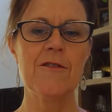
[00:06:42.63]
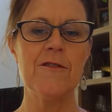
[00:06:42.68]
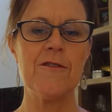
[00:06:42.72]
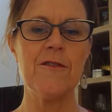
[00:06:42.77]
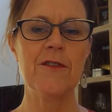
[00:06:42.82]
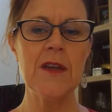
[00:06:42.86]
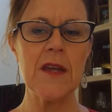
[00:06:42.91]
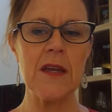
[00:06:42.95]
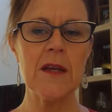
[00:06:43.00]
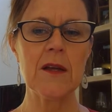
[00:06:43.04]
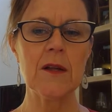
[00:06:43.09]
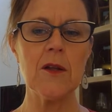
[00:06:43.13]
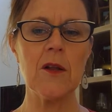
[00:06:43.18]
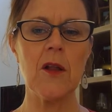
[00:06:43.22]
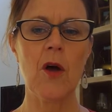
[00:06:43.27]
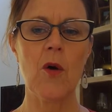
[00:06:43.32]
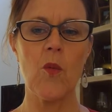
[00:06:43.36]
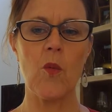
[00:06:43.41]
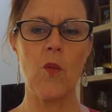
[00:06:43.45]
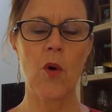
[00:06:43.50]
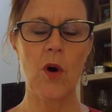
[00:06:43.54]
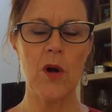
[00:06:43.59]
feel
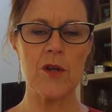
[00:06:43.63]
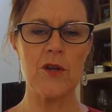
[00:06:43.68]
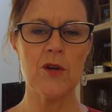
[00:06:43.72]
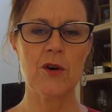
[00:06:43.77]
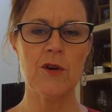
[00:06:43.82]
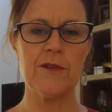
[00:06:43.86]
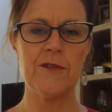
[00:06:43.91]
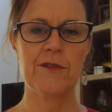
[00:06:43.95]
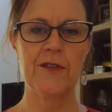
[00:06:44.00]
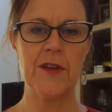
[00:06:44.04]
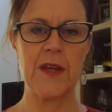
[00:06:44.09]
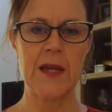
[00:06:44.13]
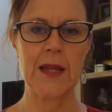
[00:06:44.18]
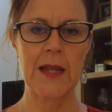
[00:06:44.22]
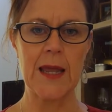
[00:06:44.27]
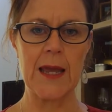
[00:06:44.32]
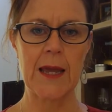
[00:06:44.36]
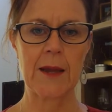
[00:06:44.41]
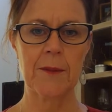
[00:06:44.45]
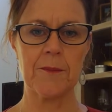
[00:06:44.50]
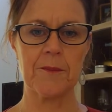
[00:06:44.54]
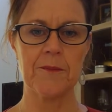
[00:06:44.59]
what you're
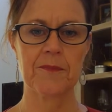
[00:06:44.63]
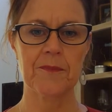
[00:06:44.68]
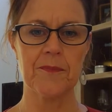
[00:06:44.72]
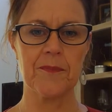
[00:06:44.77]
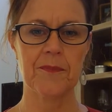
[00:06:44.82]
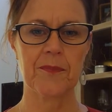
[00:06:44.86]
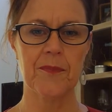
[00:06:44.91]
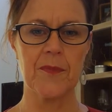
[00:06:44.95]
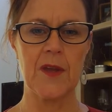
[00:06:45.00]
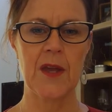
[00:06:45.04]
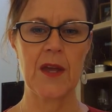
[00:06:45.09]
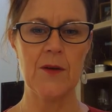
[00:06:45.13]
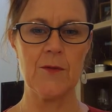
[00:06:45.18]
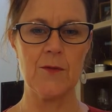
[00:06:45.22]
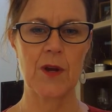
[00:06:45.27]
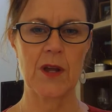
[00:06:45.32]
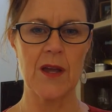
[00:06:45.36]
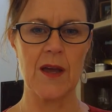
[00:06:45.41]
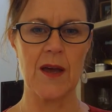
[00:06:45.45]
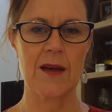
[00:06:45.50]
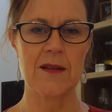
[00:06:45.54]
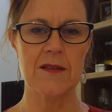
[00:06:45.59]
feeling in
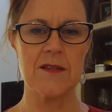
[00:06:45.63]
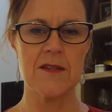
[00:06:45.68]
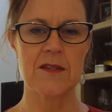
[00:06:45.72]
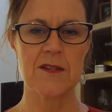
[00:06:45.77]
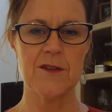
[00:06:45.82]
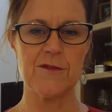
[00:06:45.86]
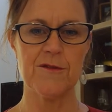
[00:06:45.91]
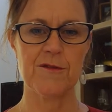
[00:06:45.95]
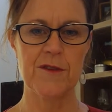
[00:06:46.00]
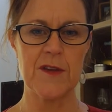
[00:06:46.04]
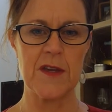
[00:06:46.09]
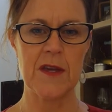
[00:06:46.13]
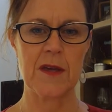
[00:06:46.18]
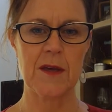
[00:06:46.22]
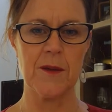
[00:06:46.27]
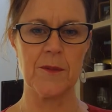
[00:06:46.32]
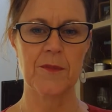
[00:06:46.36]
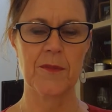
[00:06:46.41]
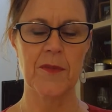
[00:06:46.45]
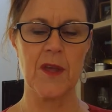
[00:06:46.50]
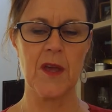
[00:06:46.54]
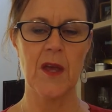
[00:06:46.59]
regards to fear.
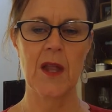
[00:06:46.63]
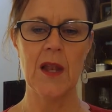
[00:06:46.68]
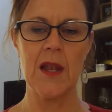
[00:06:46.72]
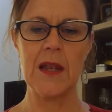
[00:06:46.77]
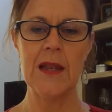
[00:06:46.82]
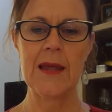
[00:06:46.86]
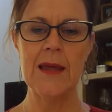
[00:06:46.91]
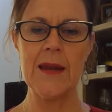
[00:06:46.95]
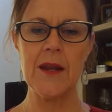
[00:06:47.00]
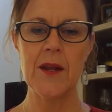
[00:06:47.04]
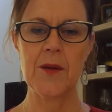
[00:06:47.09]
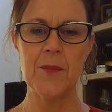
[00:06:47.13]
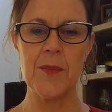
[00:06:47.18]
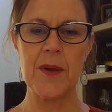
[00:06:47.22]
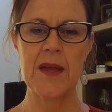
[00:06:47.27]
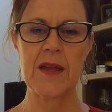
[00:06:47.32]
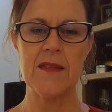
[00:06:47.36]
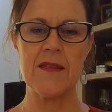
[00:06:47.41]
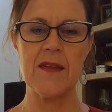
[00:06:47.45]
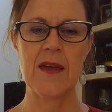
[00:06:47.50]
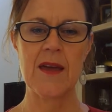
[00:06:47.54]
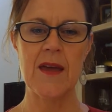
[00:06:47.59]
Let it
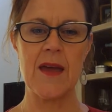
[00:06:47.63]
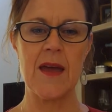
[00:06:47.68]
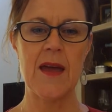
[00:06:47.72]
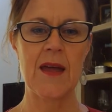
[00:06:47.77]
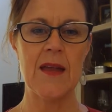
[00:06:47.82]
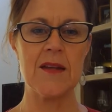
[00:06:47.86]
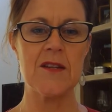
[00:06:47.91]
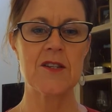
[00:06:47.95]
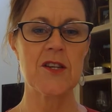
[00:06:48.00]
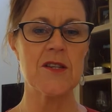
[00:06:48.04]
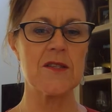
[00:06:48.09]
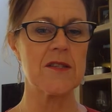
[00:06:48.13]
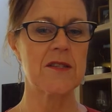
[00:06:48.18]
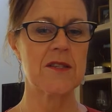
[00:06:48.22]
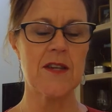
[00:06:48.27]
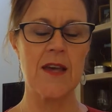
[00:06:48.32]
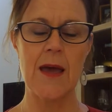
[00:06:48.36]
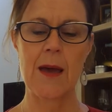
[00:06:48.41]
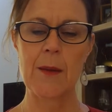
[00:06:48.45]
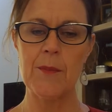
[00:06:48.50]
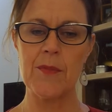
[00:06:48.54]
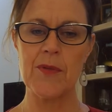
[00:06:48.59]
be there and just
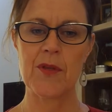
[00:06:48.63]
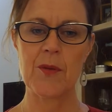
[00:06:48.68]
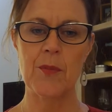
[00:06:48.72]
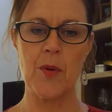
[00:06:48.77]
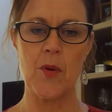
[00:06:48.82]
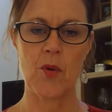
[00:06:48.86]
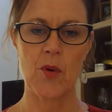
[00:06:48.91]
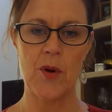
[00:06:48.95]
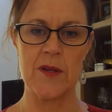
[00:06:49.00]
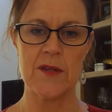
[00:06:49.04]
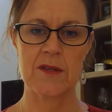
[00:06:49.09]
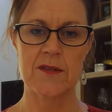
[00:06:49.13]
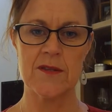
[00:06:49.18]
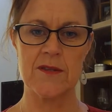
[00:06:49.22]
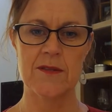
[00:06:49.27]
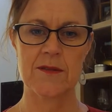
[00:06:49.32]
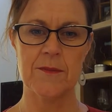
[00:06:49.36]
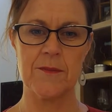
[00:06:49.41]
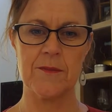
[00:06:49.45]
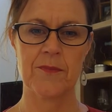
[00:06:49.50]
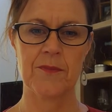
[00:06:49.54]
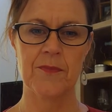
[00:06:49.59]
tap the points.
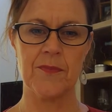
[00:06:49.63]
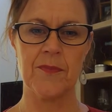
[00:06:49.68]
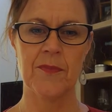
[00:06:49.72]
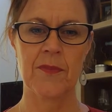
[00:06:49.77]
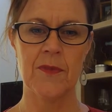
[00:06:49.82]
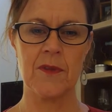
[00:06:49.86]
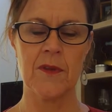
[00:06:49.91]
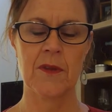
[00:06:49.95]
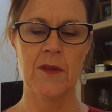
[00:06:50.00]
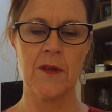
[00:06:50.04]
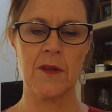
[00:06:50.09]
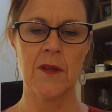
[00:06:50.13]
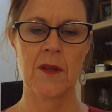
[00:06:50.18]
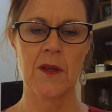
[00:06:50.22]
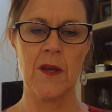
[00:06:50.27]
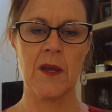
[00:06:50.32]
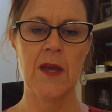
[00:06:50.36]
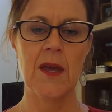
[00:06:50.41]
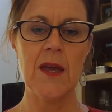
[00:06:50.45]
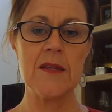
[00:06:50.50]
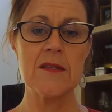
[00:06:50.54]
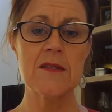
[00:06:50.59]

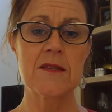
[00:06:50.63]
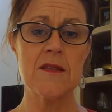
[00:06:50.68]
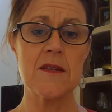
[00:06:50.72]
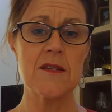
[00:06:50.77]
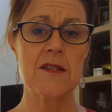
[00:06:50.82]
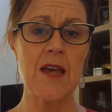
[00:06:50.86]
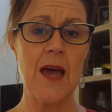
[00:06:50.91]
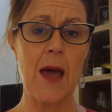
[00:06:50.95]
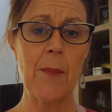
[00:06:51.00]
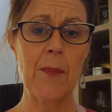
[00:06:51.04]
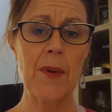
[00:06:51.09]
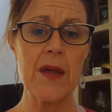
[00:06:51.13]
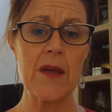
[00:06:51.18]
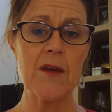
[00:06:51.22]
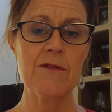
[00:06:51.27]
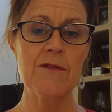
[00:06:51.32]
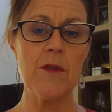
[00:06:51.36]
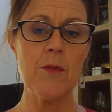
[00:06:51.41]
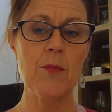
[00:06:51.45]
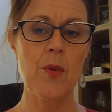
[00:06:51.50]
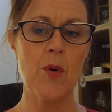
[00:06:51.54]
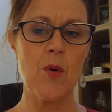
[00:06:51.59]
It's the tapping of
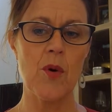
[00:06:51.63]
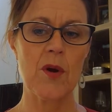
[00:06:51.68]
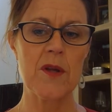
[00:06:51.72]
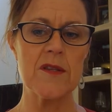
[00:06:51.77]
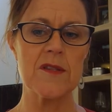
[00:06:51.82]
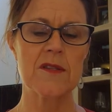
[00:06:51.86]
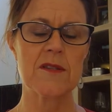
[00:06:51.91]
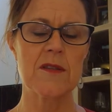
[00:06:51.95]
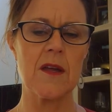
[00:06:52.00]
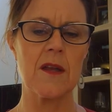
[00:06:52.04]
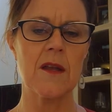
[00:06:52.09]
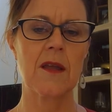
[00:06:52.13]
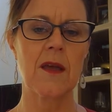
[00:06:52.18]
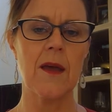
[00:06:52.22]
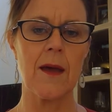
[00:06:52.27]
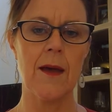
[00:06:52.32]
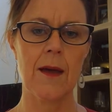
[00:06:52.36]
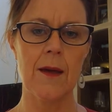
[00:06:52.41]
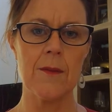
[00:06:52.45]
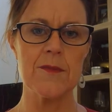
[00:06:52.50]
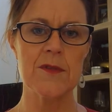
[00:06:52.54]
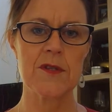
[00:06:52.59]
the points that
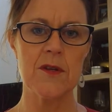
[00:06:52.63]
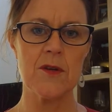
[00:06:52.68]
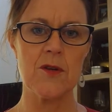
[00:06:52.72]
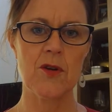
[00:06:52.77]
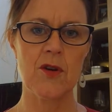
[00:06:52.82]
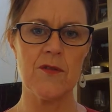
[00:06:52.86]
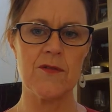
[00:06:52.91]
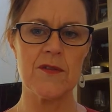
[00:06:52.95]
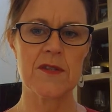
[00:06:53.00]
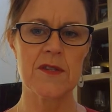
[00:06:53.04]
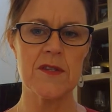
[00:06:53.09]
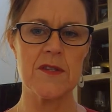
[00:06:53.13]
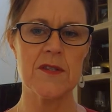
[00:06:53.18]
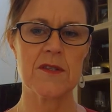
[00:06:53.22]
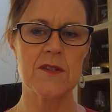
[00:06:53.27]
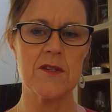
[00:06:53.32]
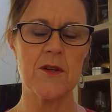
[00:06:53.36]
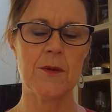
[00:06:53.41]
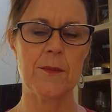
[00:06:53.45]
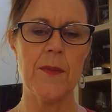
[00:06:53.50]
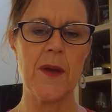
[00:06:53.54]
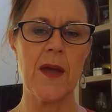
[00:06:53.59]
calms the nervous
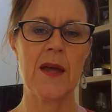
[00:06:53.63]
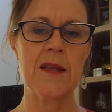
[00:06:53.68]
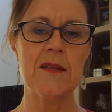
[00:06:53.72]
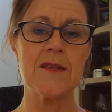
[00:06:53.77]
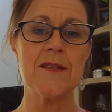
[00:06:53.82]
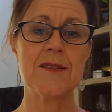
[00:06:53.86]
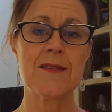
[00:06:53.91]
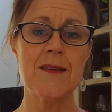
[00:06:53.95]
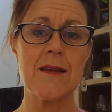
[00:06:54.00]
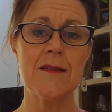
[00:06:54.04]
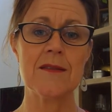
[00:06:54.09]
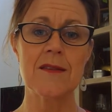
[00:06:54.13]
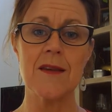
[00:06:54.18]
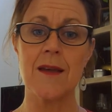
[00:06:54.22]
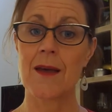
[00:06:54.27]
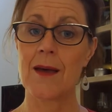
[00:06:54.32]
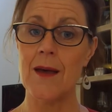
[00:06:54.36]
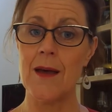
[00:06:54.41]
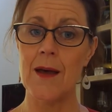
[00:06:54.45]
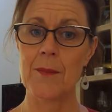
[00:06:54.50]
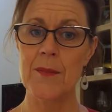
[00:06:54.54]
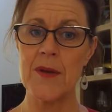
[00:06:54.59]
system and sends a
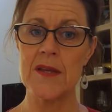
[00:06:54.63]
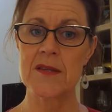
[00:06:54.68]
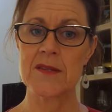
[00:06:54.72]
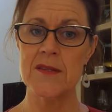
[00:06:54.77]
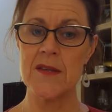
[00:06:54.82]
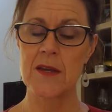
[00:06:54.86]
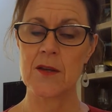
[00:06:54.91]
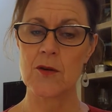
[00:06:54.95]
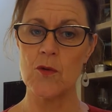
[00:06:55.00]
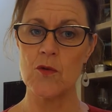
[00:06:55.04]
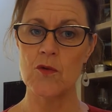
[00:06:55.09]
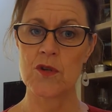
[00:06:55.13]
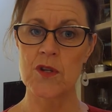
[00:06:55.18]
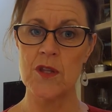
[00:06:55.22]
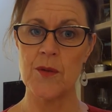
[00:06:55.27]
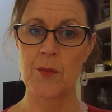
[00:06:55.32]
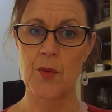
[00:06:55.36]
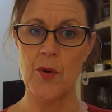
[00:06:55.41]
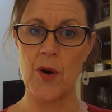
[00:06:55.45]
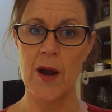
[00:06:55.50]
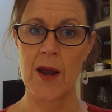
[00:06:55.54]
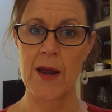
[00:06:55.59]
calming signal to the
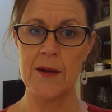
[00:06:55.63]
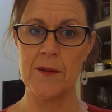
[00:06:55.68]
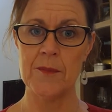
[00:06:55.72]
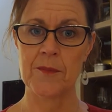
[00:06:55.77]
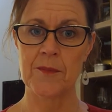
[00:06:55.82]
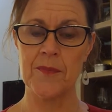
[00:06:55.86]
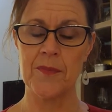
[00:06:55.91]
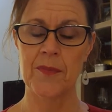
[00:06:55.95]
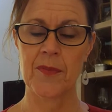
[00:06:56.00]
brain,